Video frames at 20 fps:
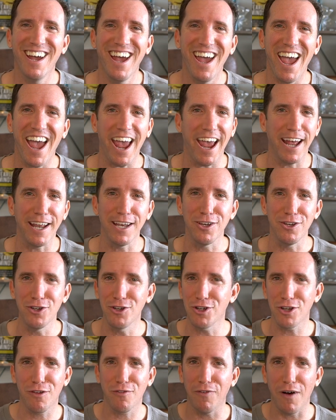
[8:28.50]
And you
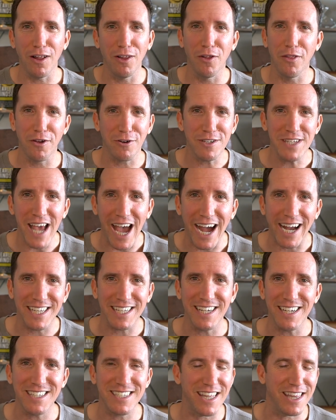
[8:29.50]
just follow their
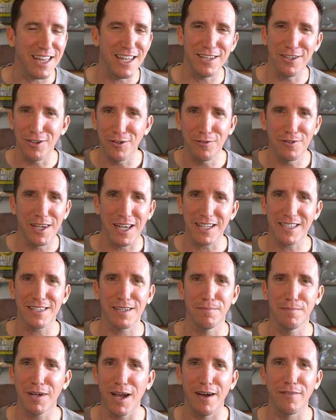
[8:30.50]
tactics, and then you get
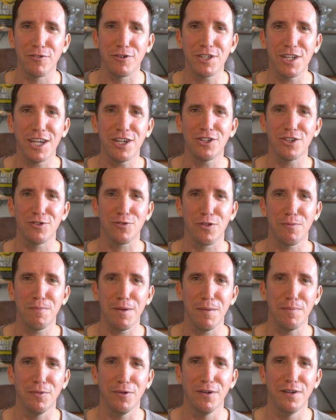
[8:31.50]
some conversations with
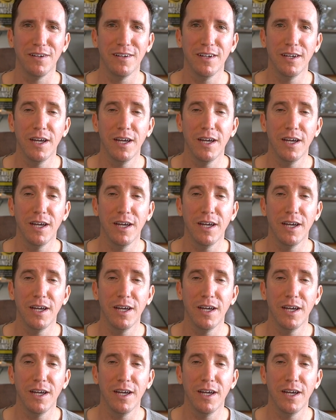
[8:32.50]
people.